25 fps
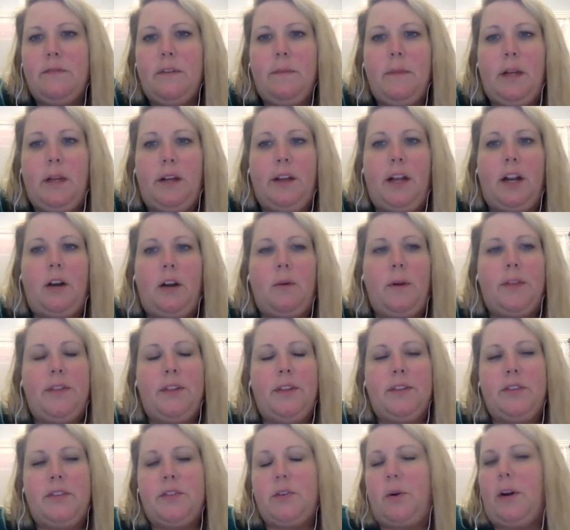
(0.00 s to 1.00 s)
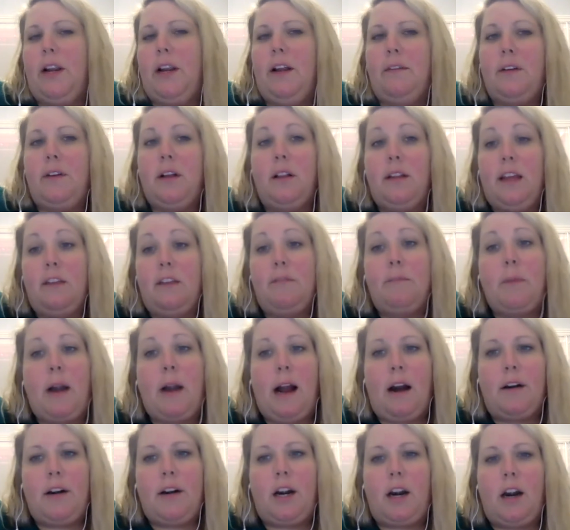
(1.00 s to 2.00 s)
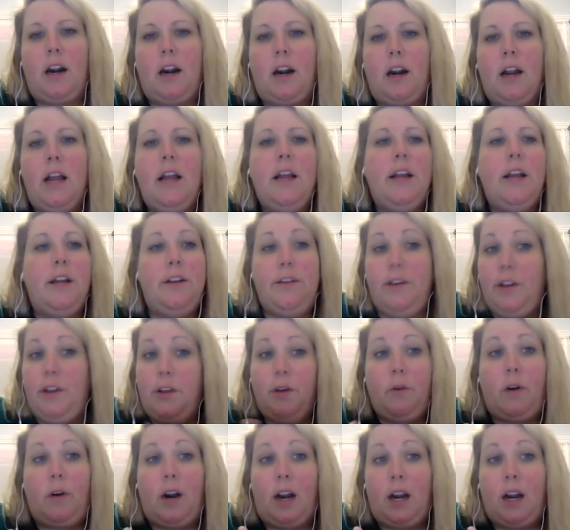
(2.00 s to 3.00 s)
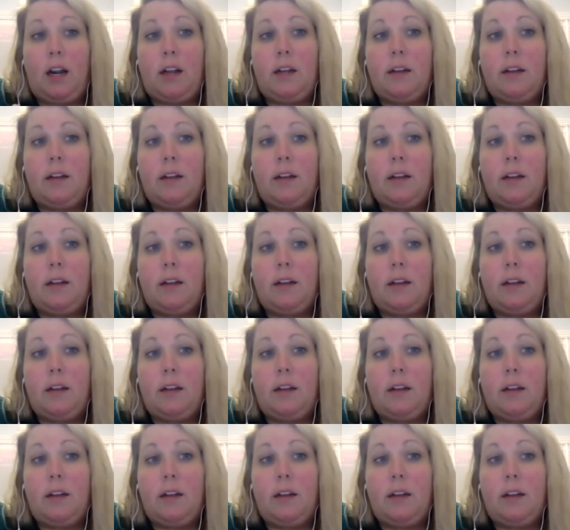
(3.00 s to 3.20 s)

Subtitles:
familiar with the story of Khalif Browder in New York.